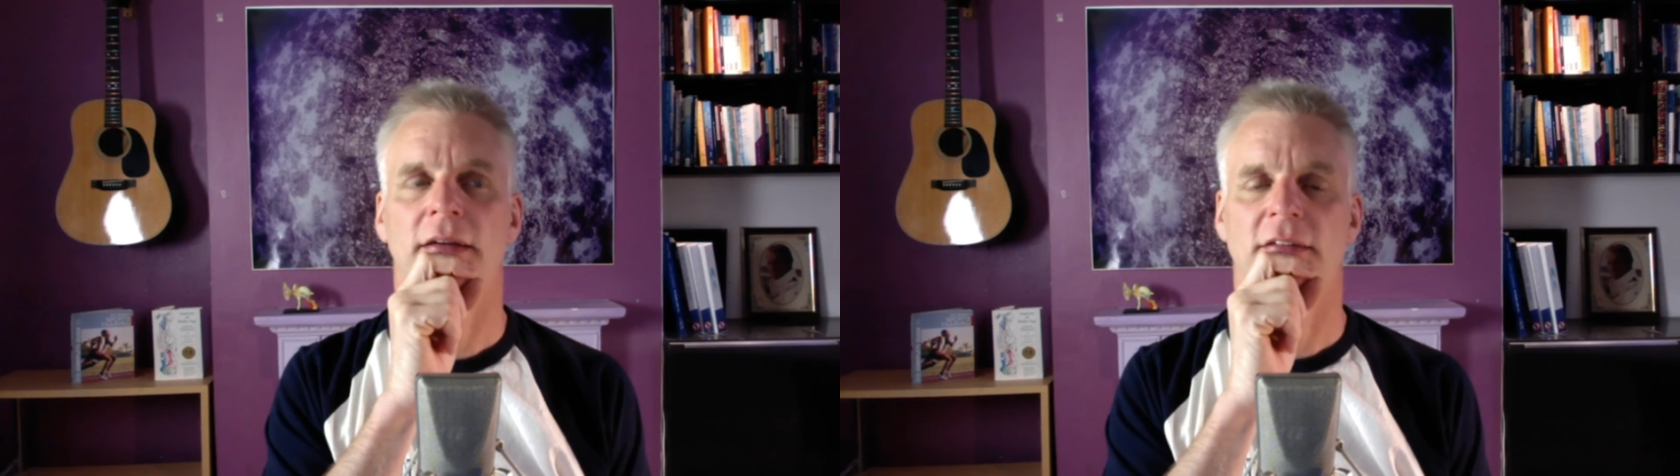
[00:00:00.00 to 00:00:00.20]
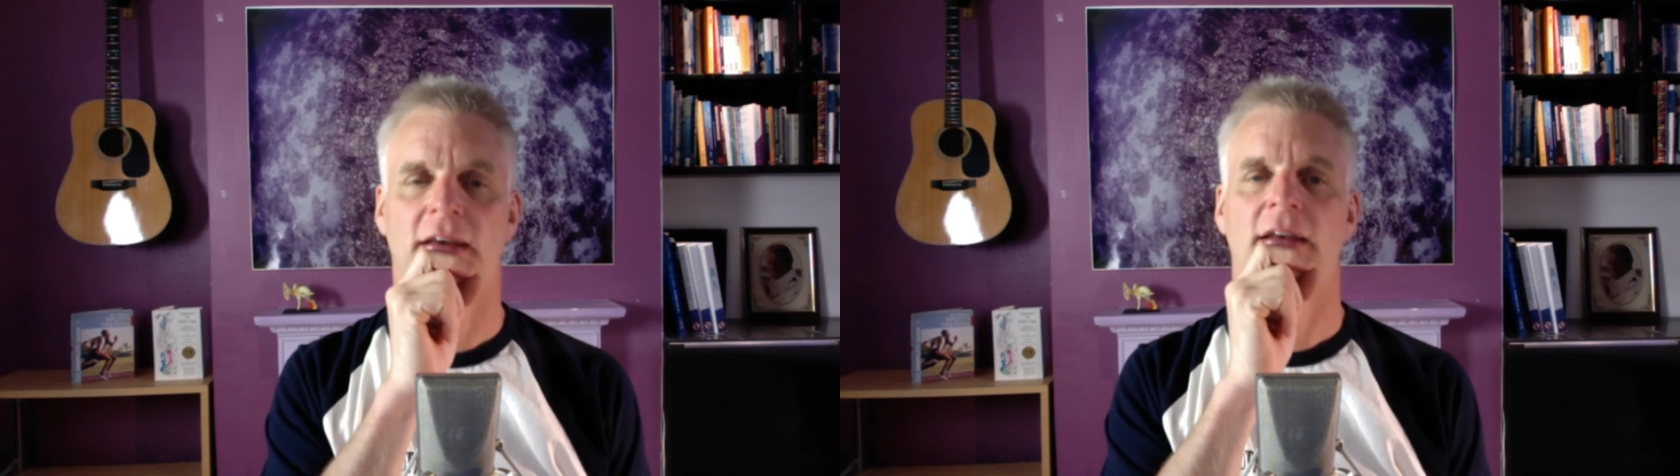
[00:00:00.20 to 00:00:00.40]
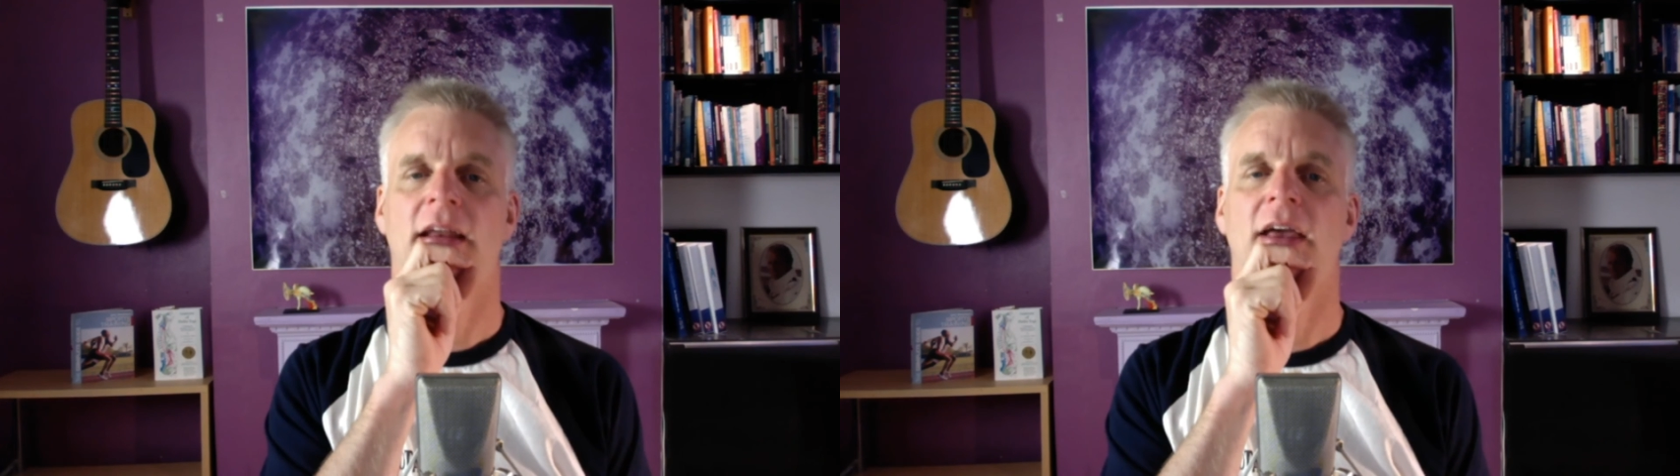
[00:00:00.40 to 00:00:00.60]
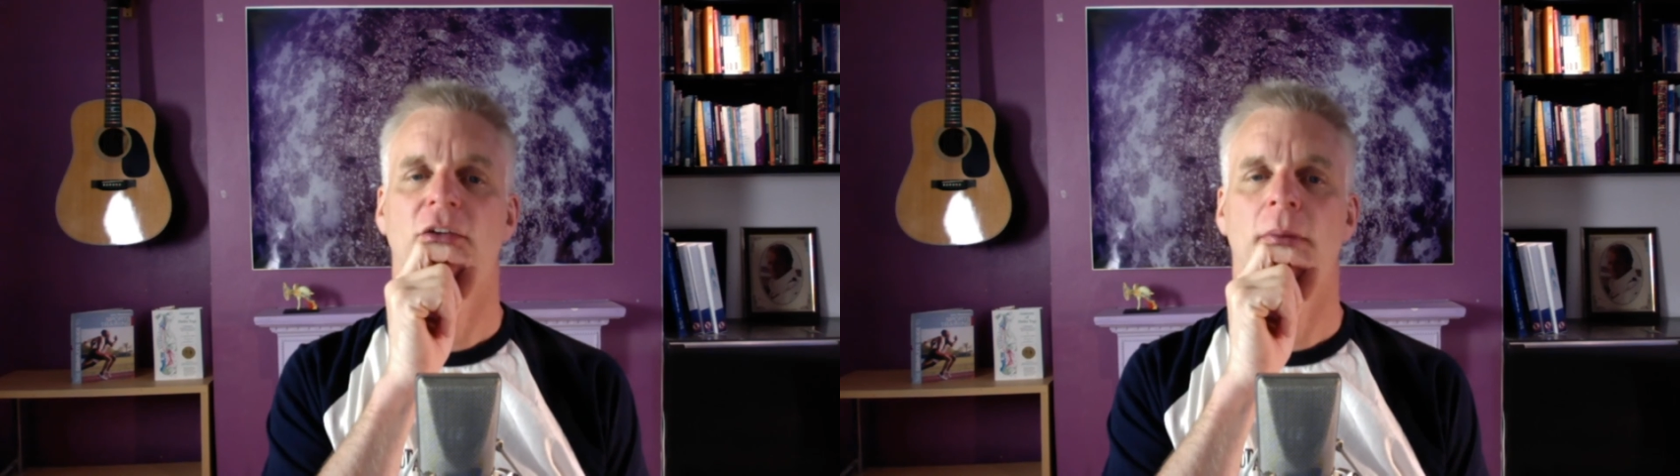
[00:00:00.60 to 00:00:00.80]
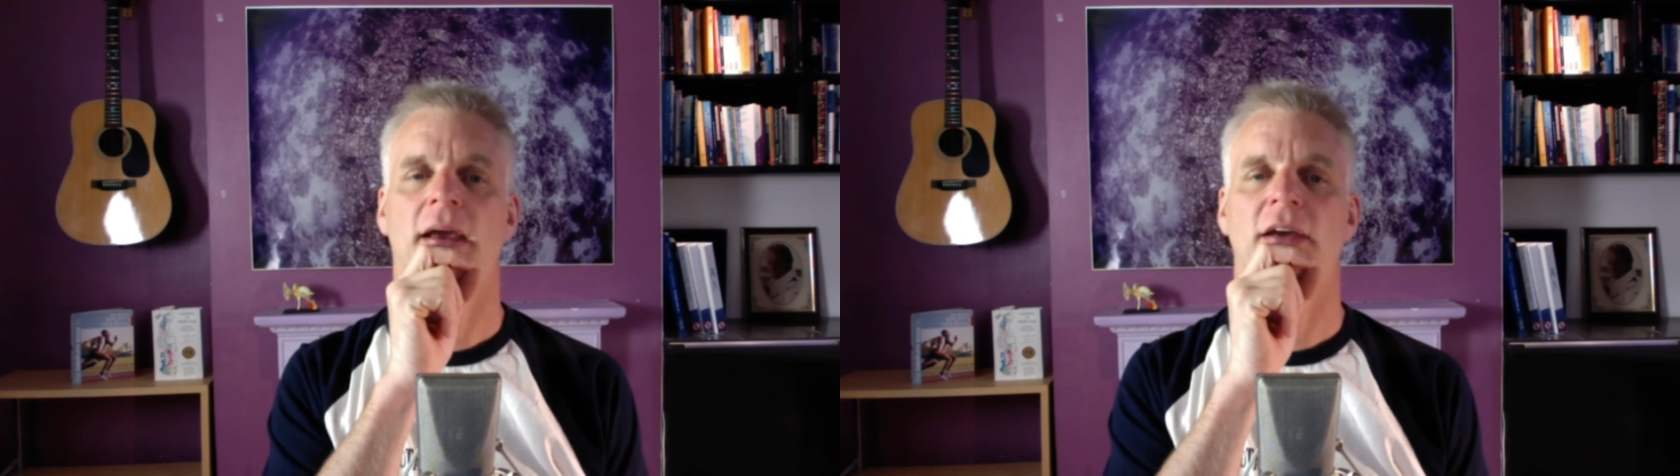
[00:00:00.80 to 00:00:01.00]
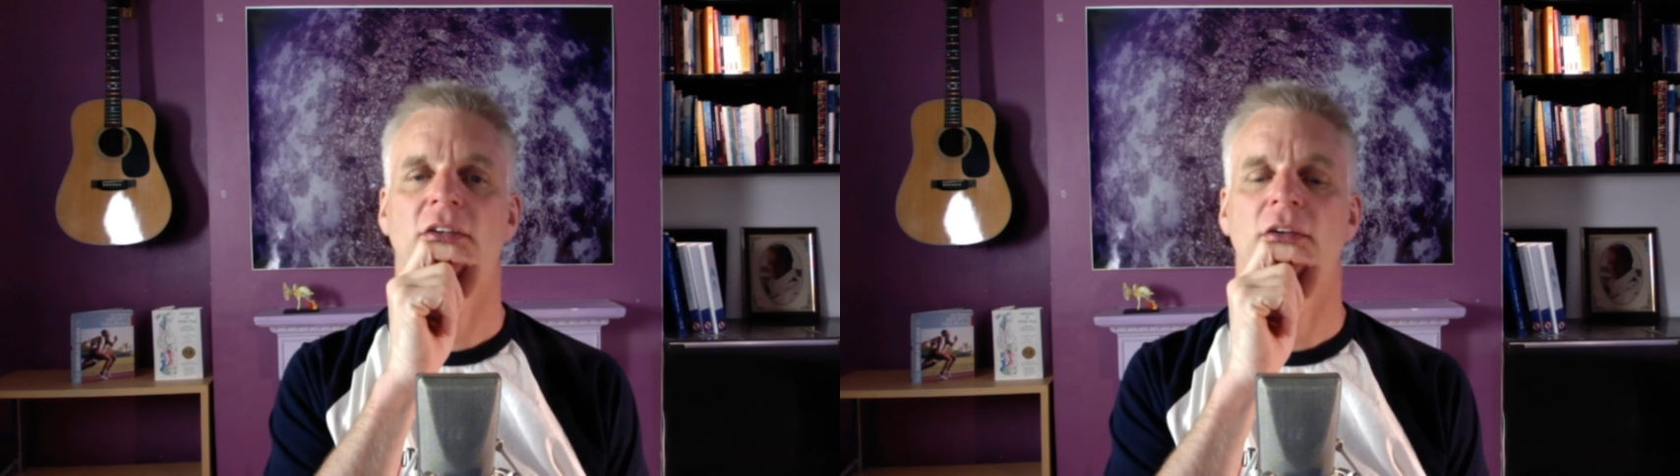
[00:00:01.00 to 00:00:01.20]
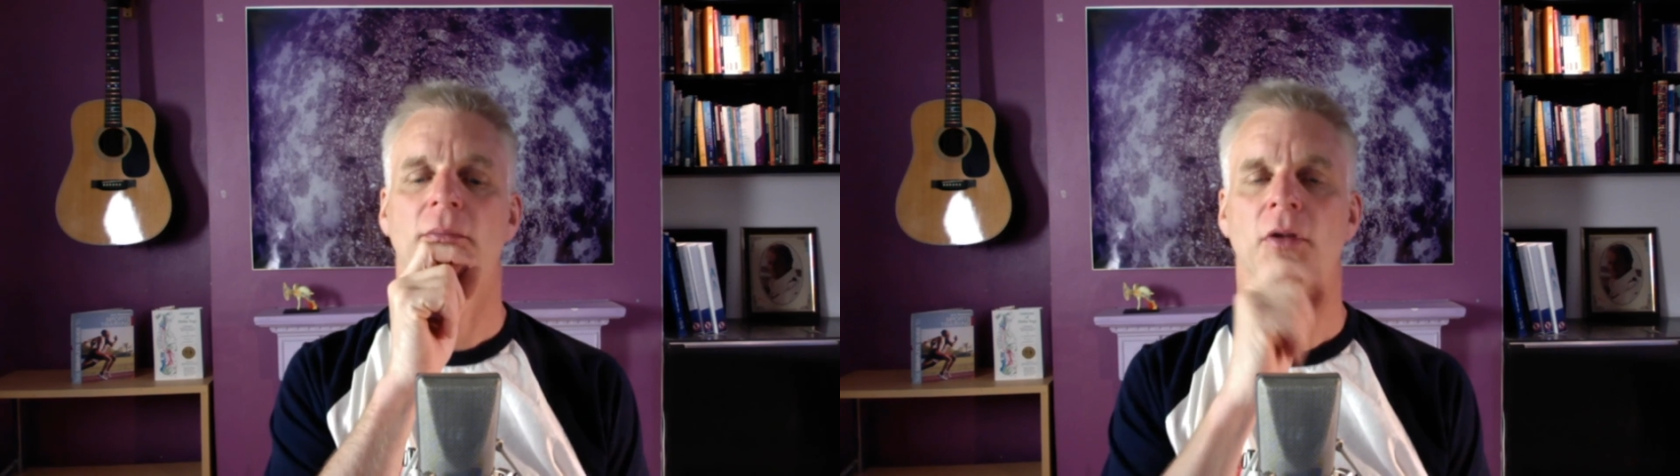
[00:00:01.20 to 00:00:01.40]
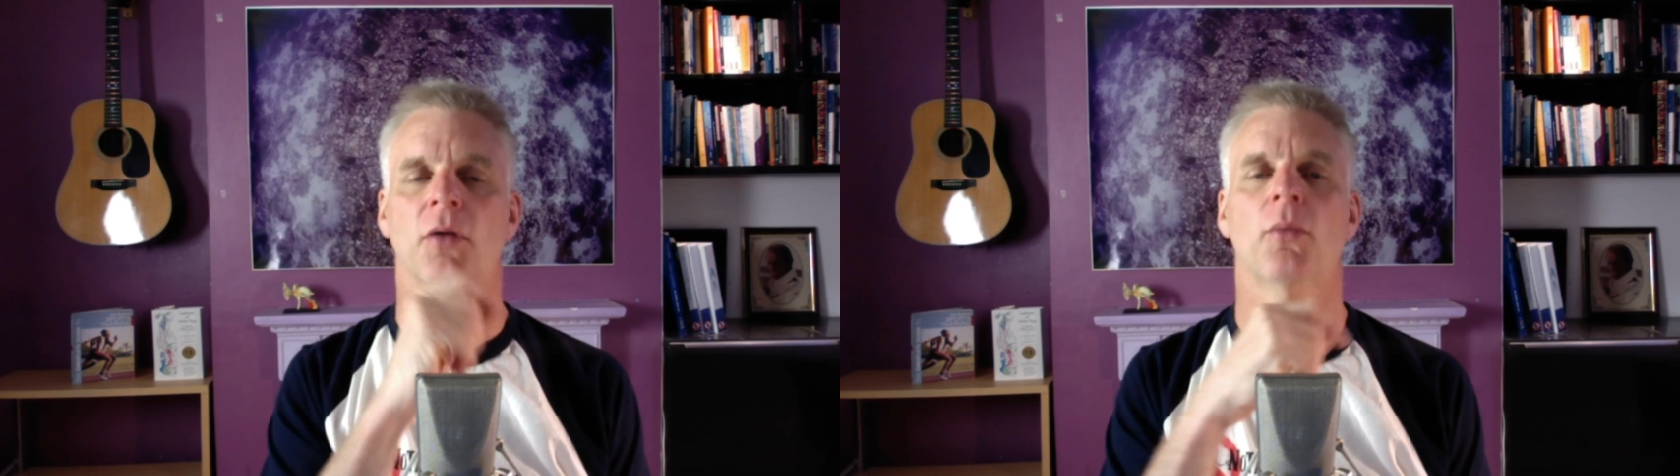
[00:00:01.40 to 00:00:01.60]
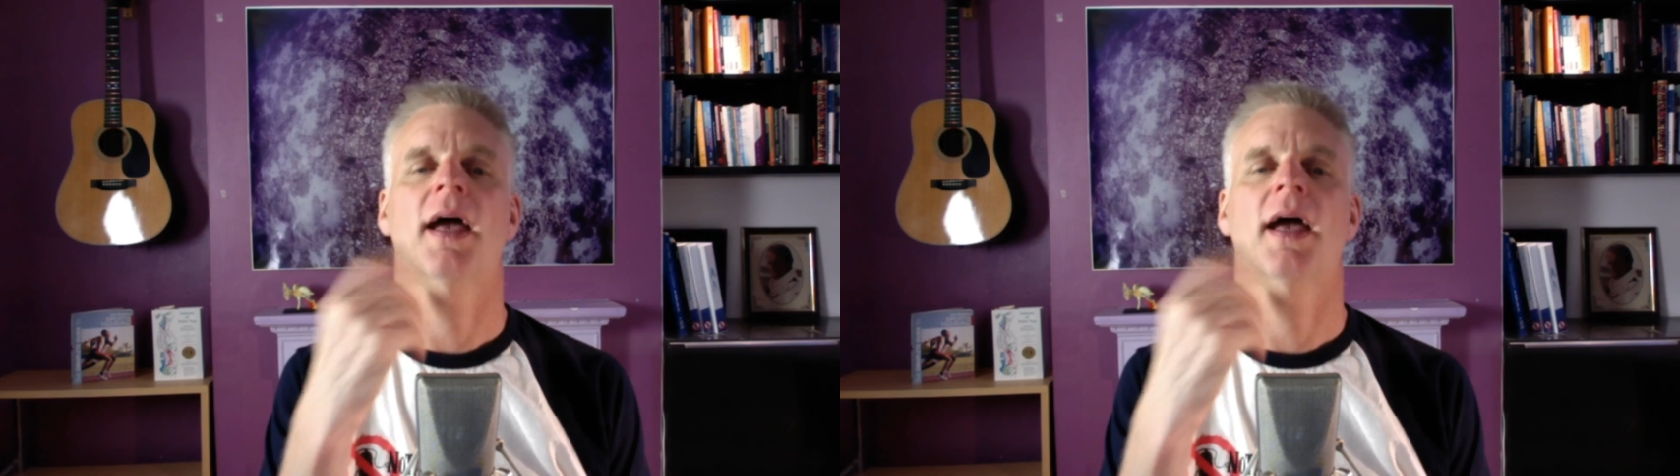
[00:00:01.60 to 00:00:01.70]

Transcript: 10 aspects that we